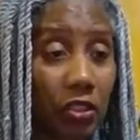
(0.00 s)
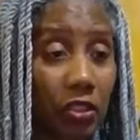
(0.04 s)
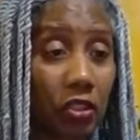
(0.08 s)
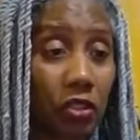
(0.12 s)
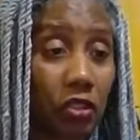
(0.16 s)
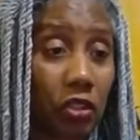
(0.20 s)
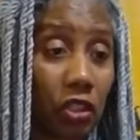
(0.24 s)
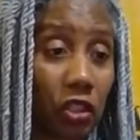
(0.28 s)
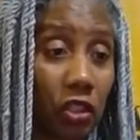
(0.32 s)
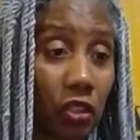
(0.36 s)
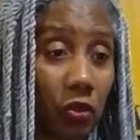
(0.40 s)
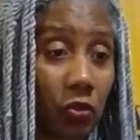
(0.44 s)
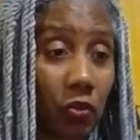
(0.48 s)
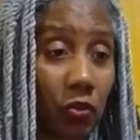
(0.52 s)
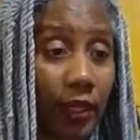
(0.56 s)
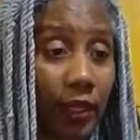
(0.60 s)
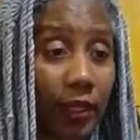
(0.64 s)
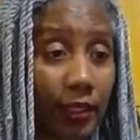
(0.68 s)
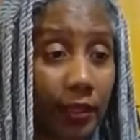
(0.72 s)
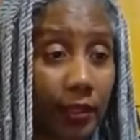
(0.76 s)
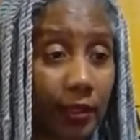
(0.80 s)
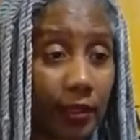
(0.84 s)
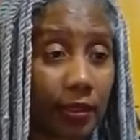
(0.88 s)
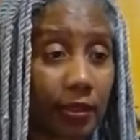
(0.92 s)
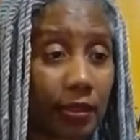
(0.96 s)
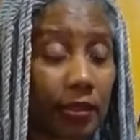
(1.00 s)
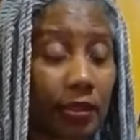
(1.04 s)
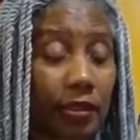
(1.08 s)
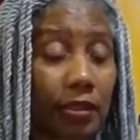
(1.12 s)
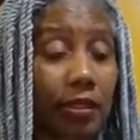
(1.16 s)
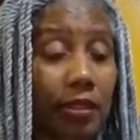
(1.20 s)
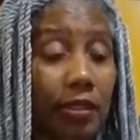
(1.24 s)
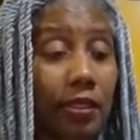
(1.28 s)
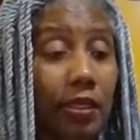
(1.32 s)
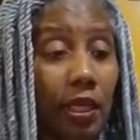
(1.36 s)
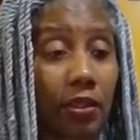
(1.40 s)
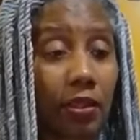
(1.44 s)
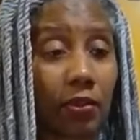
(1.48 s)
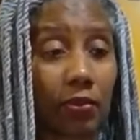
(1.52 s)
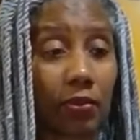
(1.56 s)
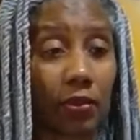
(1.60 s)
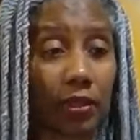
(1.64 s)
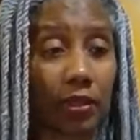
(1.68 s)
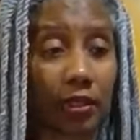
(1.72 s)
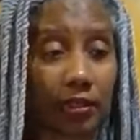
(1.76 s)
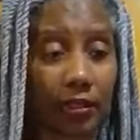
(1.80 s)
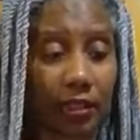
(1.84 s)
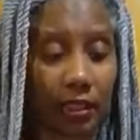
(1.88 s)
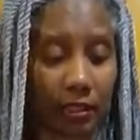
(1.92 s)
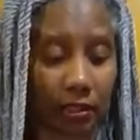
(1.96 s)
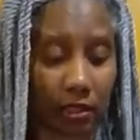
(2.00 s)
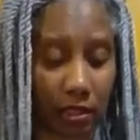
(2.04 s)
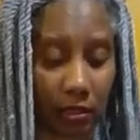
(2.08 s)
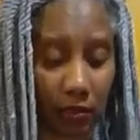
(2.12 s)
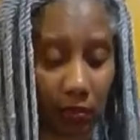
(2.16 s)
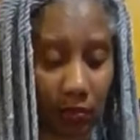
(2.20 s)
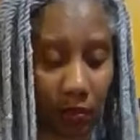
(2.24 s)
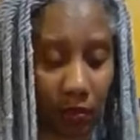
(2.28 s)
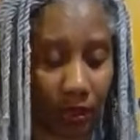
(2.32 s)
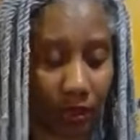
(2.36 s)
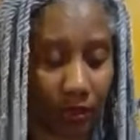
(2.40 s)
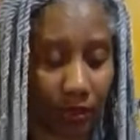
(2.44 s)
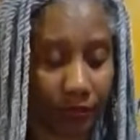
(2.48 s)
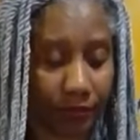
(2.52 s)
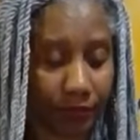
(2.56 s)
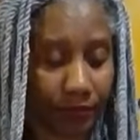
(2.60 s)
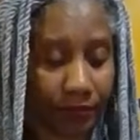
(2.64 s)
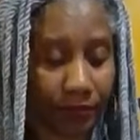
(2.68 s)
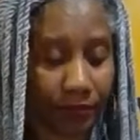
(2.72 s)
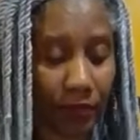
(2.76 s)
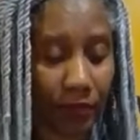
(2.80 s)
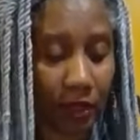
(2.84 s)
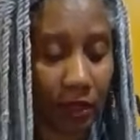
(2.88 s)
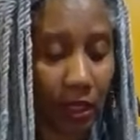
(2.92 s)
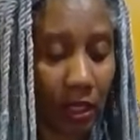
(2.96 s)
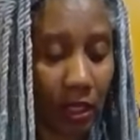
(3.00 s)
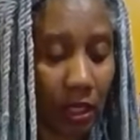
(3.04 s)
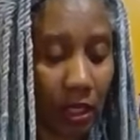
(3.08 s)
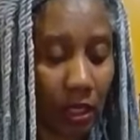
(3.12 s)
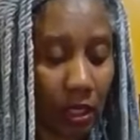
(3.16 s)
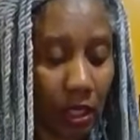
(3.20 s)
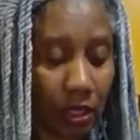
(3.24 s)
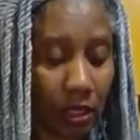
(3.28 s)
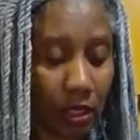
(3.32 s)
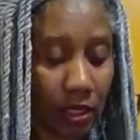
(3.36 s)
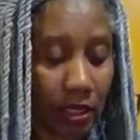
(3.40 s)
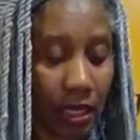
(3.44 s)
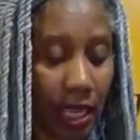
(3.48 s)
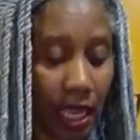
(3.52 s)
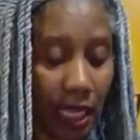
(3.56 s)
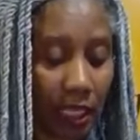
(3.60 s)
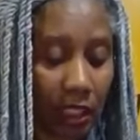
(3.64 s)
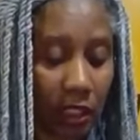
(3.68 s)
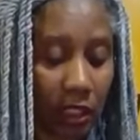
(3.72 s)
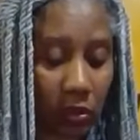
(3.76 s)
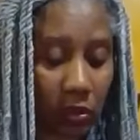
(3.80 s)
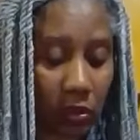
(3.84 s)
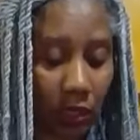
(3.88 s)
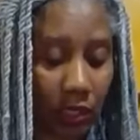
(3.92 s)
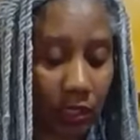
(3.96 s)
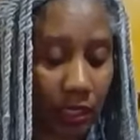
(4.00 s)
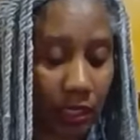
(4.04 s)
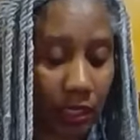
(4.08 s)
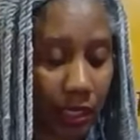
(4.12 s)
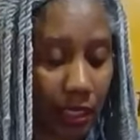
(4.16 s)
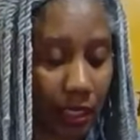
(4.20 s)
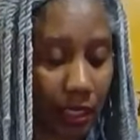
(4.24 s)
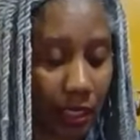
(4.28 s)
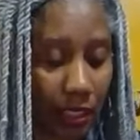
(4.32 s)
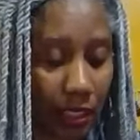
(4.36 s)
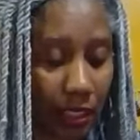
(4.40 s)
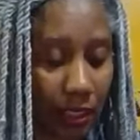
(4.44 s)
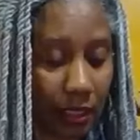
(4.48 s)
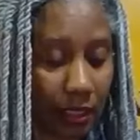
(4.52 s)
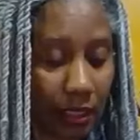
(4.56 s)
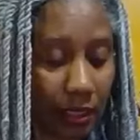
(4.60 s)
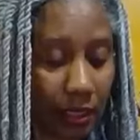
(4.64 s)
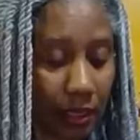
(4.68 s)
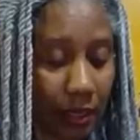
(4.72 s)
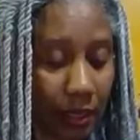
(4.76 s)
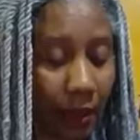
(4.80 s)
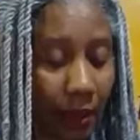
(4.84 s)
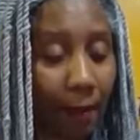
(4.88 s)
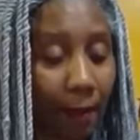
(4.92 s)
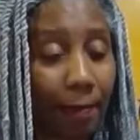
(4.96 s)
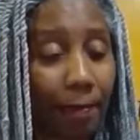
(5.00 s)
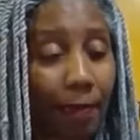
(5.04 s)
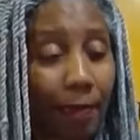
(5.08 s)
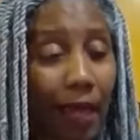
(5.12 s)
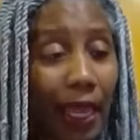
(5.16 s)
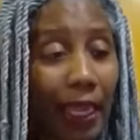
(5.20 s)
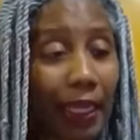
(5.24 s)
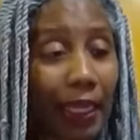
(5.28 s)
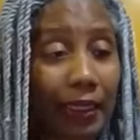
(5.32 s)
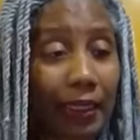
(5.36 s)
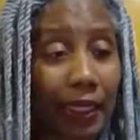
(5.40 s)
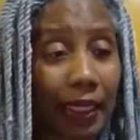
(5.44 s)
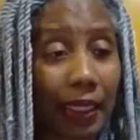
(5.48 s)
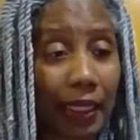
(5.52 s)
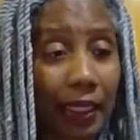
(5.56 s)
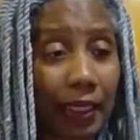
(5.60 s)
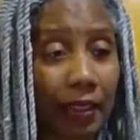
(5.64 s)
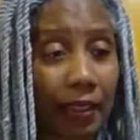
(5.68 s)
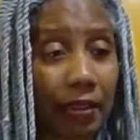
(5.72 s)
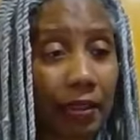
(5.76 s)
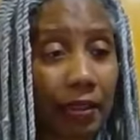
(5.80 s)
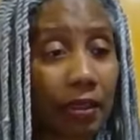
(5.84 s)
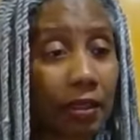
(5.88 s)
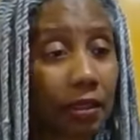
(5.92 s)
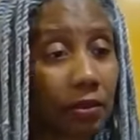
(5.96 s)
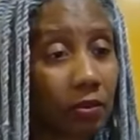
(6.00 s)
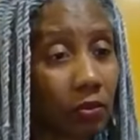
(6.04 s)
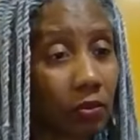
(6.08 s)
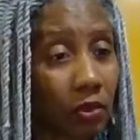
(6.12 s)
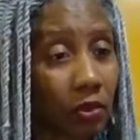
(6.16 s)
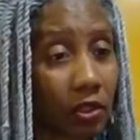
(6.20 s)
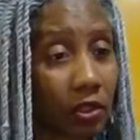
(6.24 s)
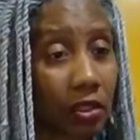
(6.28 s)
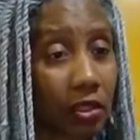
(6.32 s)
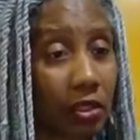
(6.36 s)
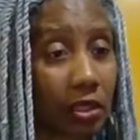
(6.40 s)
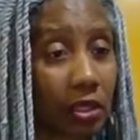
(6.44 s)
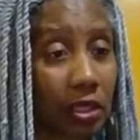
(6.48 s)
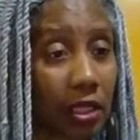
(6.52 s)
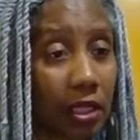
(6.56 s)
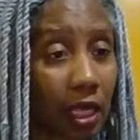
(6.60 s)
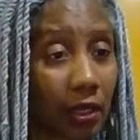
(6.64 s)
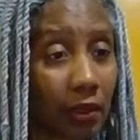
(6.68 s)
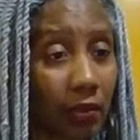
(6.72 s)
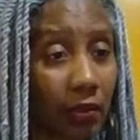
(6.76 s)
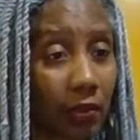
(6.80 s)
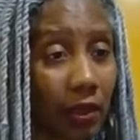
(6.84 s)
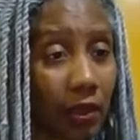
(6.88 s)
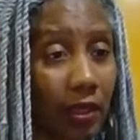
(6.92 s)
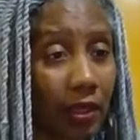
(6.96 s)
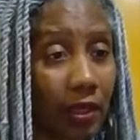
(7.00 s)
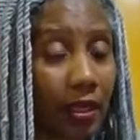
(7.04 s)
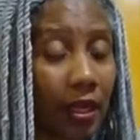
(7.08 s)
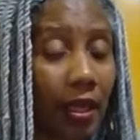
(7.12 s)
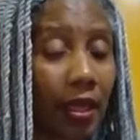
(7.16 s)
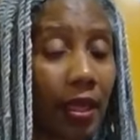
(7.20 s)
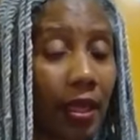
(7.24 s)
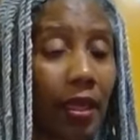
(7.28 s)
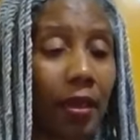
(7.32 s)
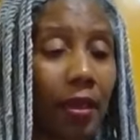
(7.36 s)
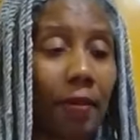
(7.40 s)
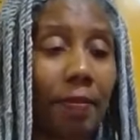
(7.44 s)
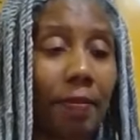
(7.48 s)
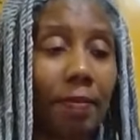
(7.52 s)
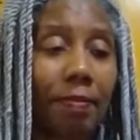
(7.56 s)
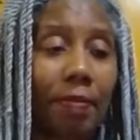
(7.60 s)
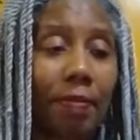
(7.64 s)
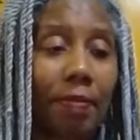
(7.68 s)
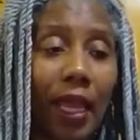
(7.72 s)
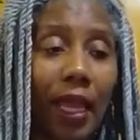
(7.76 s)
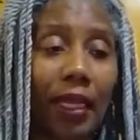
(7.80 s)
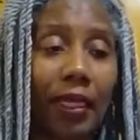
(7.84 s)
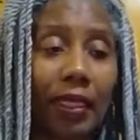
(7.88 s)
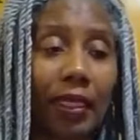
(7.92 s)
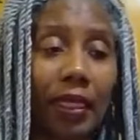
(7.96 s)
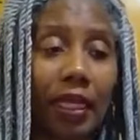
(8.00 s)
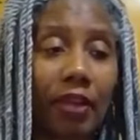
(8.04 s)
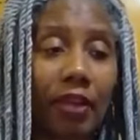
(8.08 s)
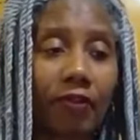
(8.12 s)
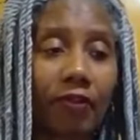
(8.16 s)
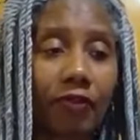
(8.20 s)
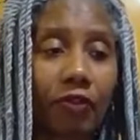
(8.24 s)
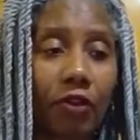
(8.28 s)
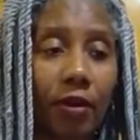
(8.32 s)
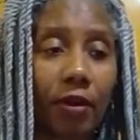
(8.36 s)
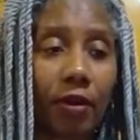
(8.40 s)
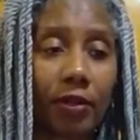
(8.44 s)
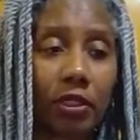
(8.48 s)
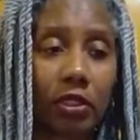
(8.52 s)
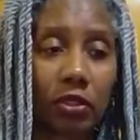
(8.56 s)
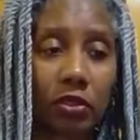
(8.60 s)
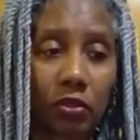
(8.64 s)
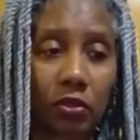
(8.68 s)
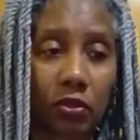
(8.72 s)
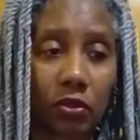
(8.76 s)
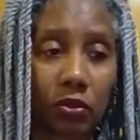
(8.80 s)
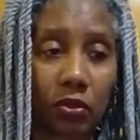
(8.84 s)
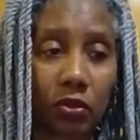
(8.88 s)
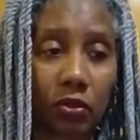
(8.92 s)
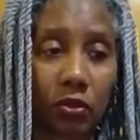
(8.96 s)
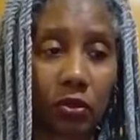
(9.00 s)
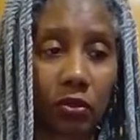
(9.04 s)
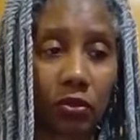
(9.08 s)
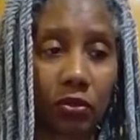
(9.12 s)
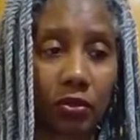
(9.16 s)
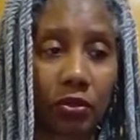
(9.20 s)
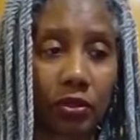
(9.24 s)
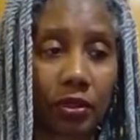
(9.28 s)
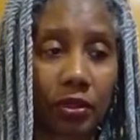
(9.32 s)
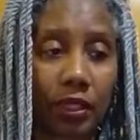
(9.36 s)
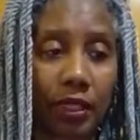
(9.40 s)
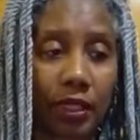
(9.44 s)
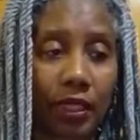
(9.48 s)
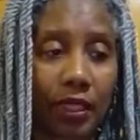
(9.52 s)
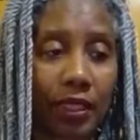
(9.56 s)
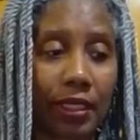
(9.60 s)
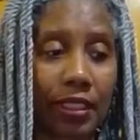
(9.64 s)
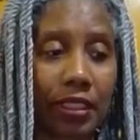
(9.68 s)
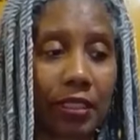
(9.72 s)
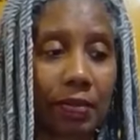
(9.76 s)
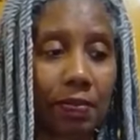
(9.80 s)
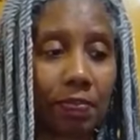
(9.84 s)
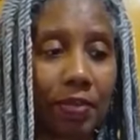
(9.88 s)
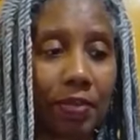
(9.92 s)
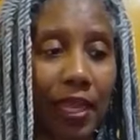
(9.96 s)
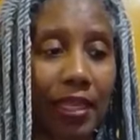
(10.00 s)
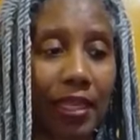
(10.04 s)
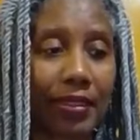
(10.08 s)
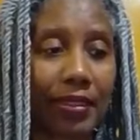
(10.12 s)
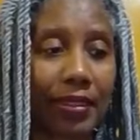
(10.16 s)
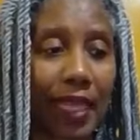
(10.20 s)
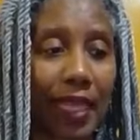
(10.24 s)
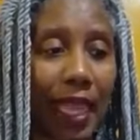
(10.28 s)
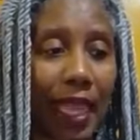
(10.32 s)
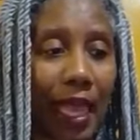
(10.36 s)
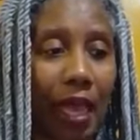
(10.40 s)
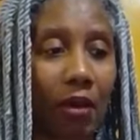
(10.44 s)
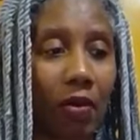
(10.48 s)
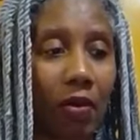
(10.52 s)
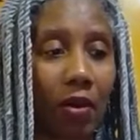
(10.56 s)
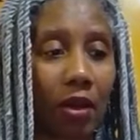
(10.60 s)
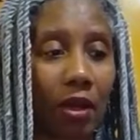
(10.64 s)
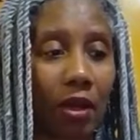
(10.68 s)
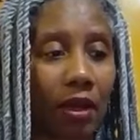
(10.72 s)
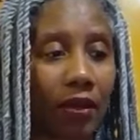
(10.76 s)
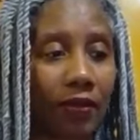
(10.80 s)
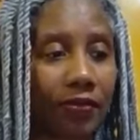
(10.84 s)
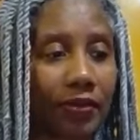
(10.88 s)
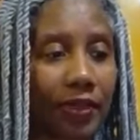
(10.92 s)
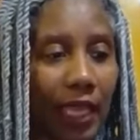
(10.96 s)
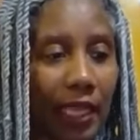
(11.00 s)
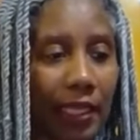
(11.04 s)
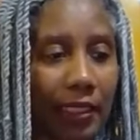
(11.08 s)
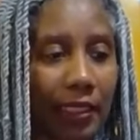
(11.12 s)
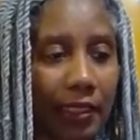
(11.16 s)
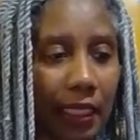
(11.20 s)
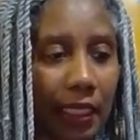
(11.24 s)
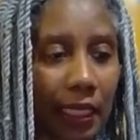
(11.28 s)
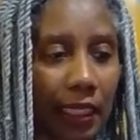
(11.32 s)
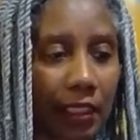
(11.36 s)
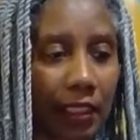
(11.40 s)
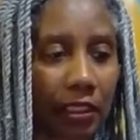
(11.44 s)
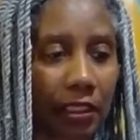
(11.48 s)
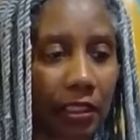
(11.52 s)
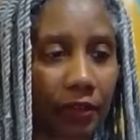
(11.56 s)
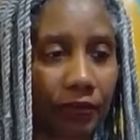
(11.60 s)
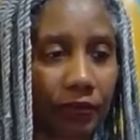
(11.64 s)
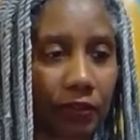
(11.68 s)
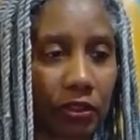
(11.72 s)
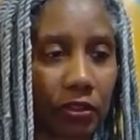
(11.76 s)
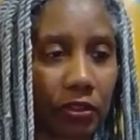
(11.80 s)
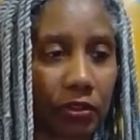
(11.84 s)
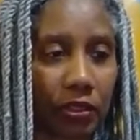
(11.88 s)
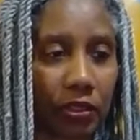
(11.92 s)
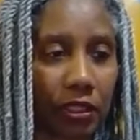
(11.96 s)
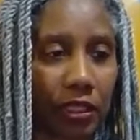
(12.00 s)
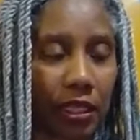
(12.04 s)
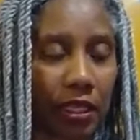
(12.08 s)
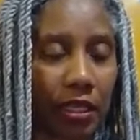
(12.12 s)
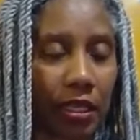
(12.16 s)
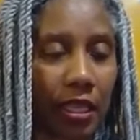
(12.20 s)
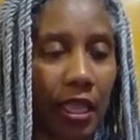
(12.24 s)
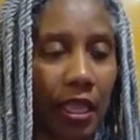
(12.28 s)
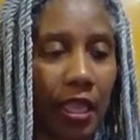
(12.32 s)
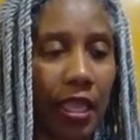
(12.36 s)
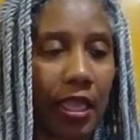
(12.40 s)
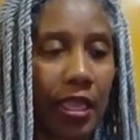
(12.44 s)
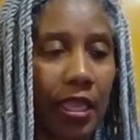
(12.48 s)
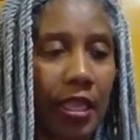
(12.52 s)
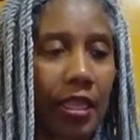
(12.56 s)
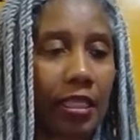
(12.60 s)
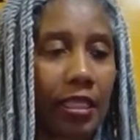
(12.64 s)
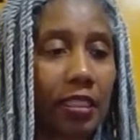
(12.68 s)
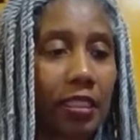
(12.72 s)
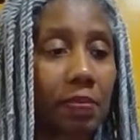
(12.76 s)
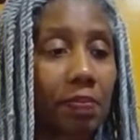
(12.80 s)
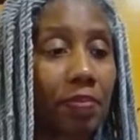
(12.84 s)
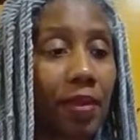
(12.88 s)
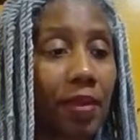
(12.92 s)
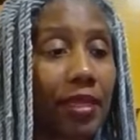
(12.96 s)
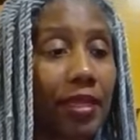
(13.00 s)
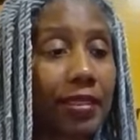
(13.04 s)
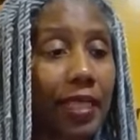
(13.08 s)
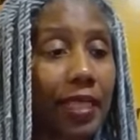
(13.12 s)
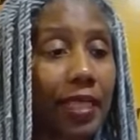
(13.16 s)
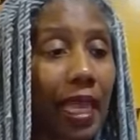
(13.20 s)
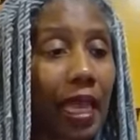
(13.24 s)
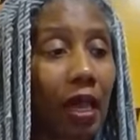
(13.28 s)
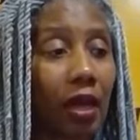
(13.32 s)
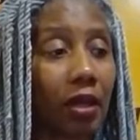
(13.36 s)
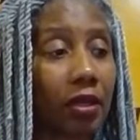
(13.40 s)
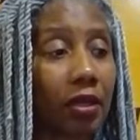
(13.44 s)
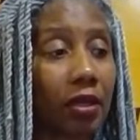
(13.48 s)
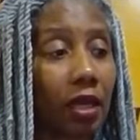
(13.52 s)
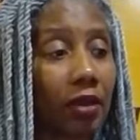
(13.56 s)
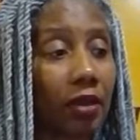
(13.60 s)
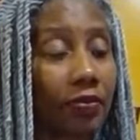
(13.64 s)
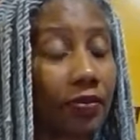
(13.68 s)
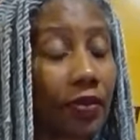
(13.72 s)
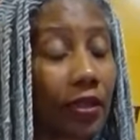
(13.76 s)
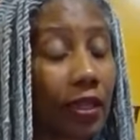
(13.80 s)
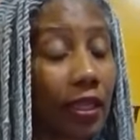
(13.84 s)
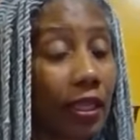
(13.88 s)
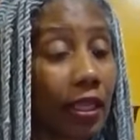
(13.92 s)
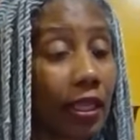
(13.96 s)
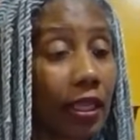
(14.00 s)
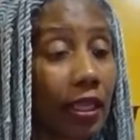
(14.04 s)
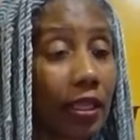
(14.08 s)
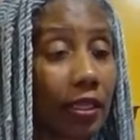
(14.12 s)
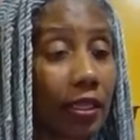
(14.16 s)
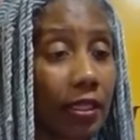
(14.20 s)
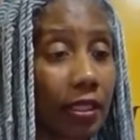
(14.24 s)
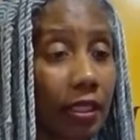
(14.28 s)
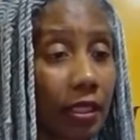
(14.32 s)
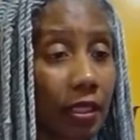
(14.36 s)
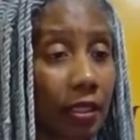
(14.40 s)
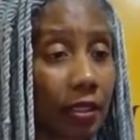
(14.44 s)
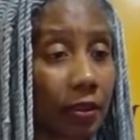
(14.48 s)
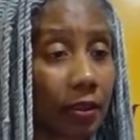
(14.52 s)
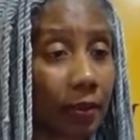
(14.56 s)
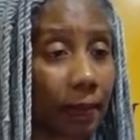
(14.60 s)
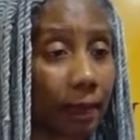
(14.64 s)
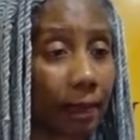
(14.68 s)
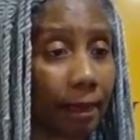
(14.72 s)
to the US. It's another one in there somewhere. Next one is Mylan, which is the second one. Mylan Pharmaceuticals is based out of, thanks Angela for tuning in, is based out of India.